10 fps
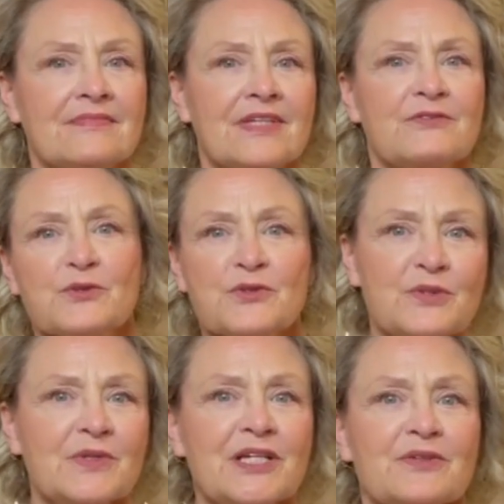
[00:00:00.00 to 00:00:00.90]
If you're
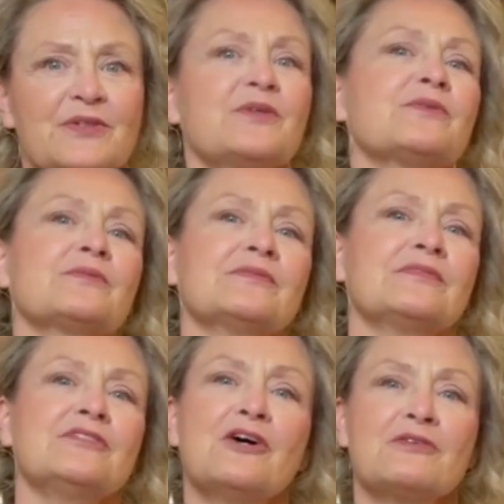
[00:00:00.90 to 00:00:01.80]
new here, you don't
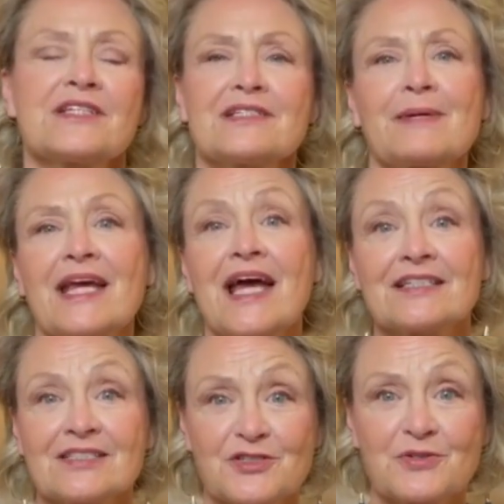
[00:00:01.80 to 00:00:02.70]
know this, but I
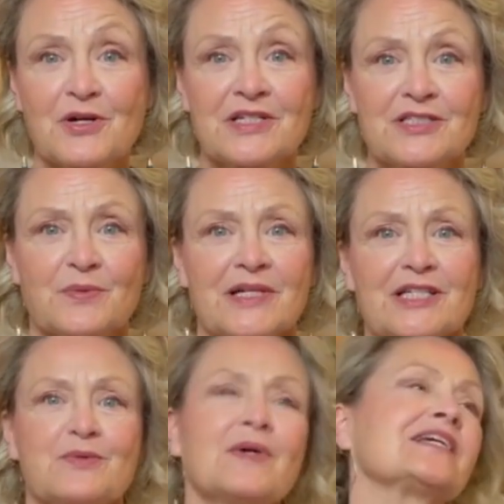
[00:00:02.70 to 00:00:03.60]
had a stroke in
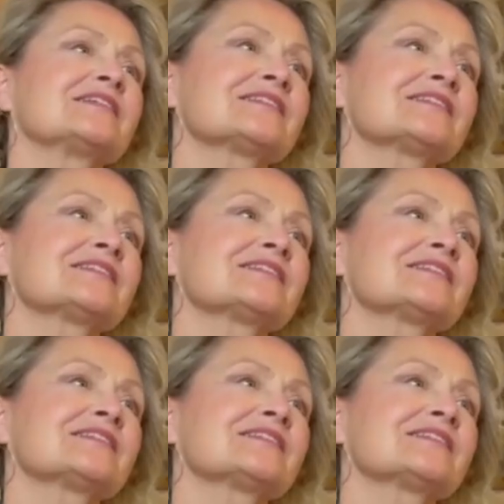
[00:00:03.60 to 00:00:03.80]
2020.